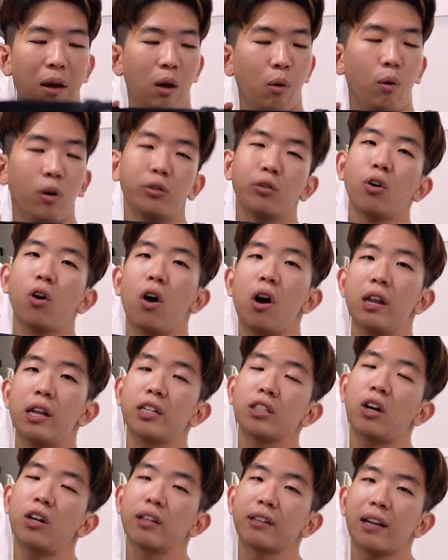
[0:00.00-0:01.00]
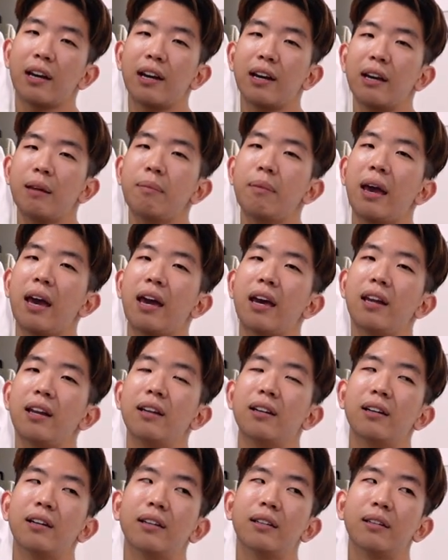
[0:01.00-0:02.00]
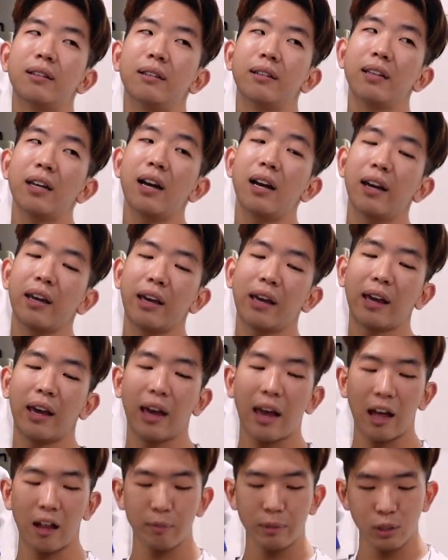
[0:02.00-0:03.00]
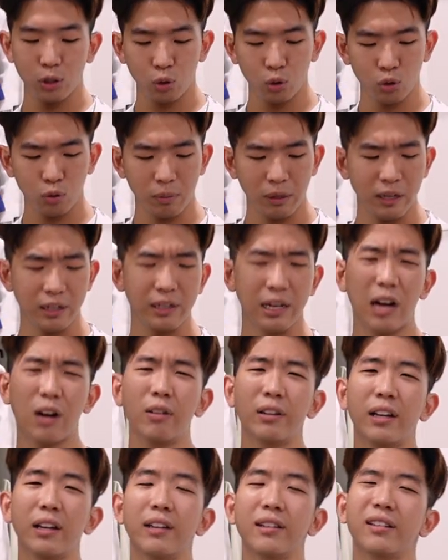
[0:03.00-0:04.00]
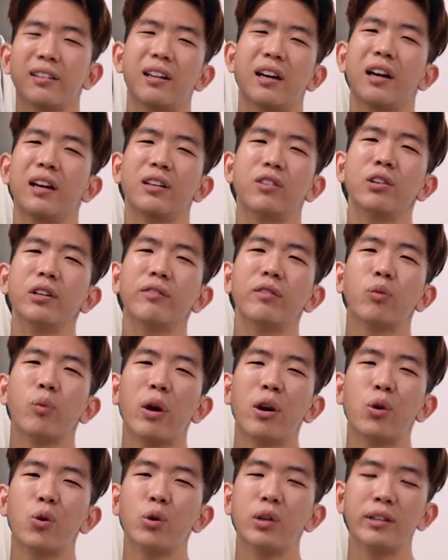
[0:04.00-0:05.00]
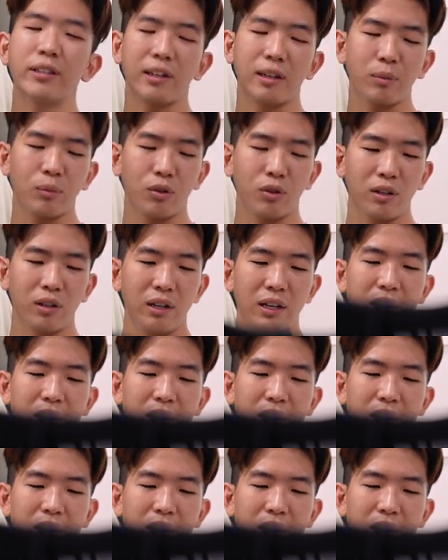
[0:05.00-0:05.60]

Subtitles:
I wore to college all the time, and yeah, it helped me through. But nowadays, I don't even wear hoodies anymore.